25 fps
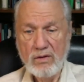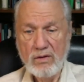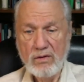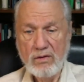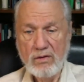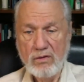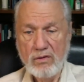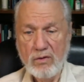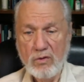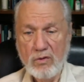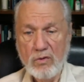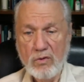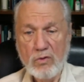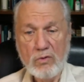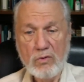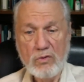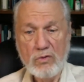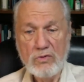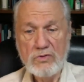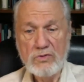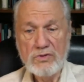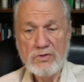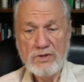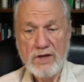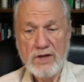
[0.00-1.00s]
No
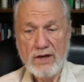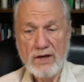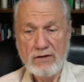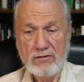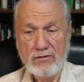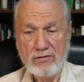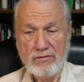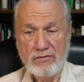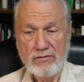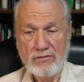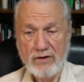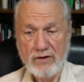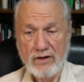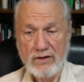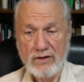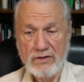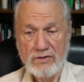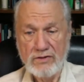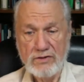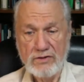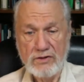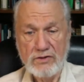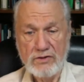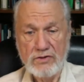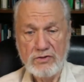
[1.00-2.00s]

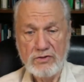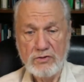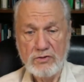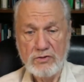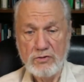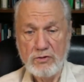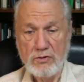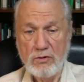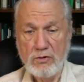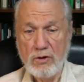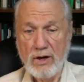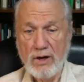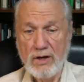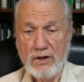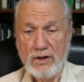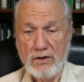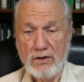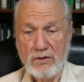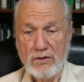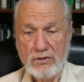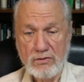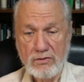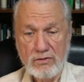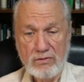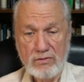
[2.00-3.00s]
sacrifice is too great
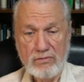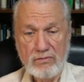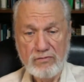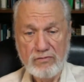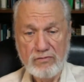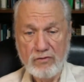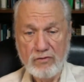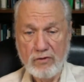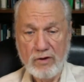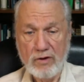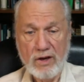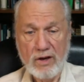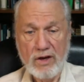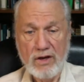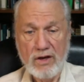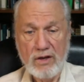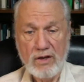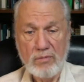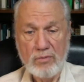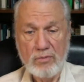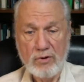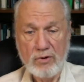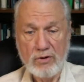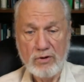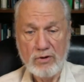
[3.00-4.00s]
for any
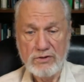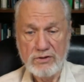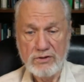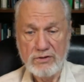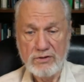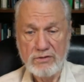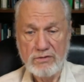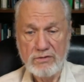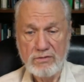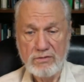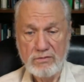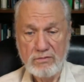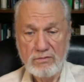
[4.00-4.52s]
person